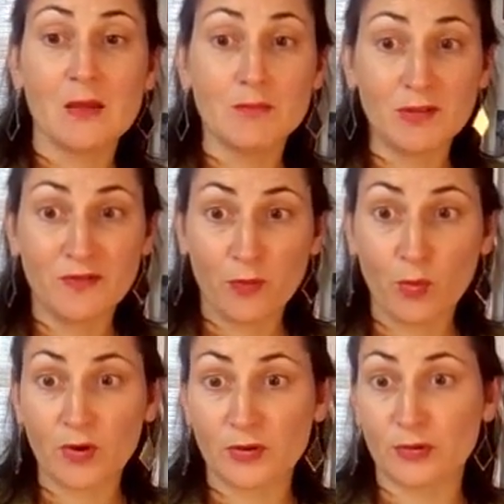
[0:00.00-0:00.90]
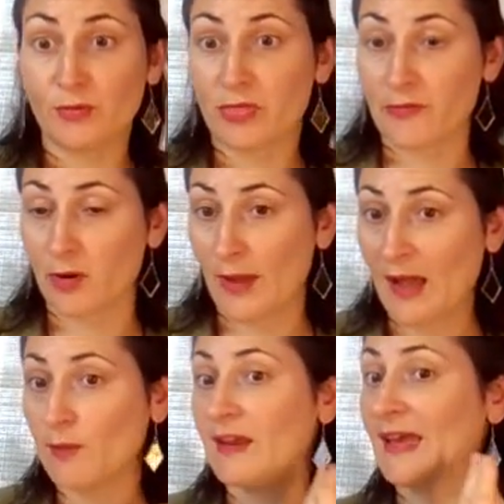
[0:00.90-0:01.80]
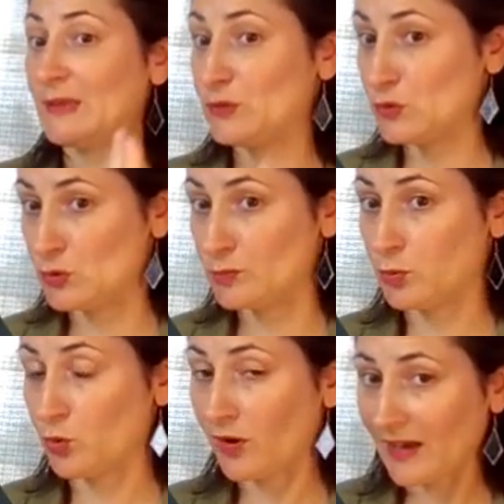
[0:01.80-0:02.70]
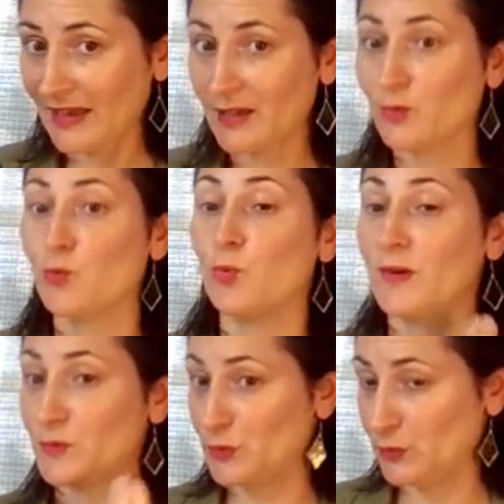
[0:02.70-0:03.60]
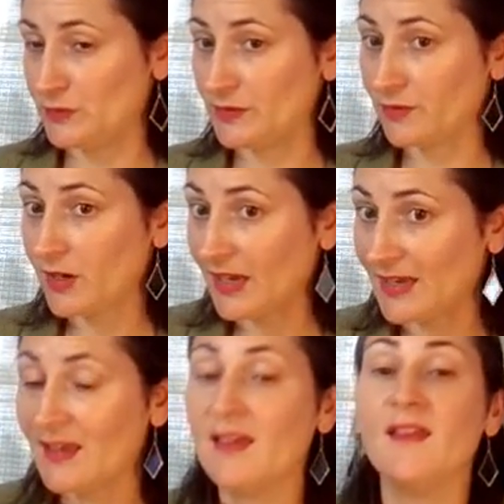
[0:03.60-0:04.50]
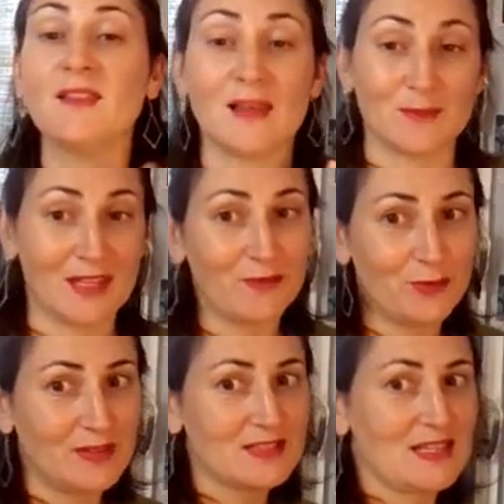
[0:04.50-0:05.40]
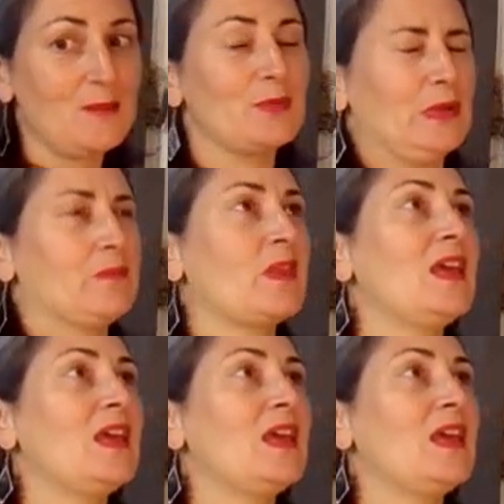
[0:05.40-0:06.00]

before you throw out a tu pourrais or tu devrais. Let me give you an example.